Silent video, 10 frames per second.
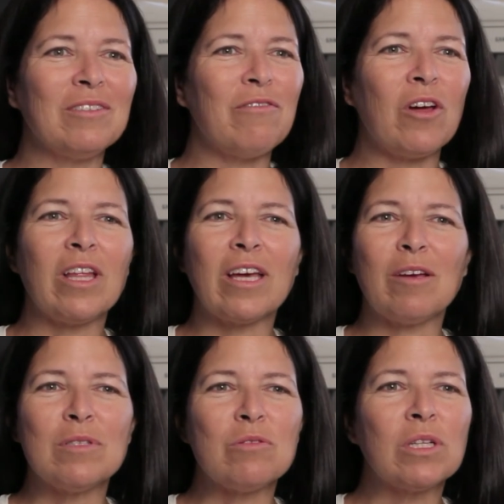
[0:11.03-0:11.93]
It felt like
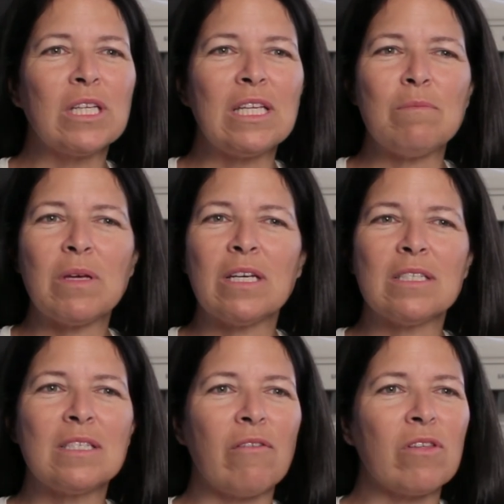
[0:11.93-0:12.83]
it was really neat
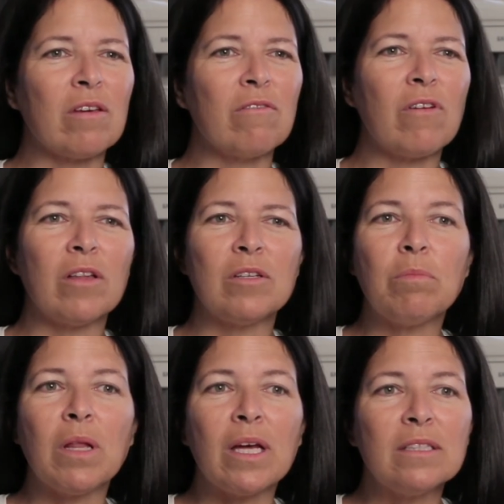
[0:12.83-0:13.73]
because everything fell into
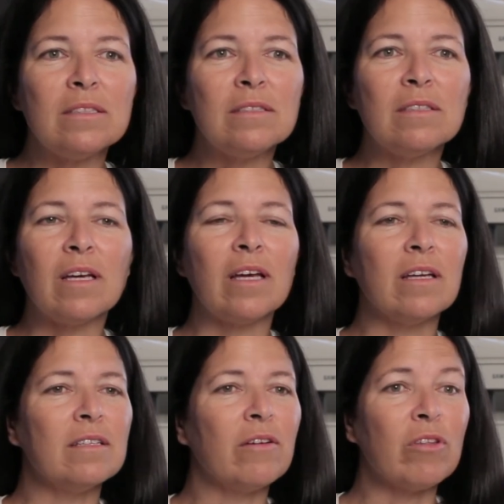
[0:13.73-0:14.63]
place
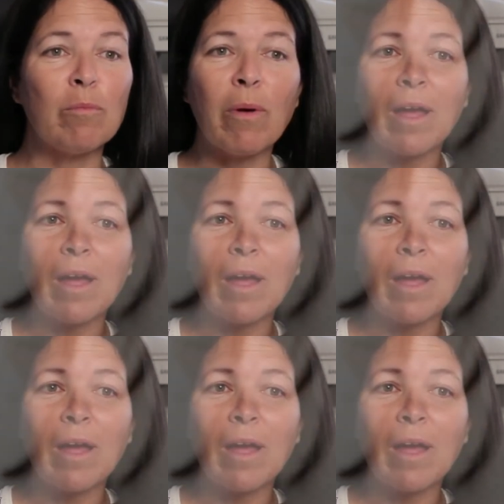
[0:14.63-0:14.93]
and everything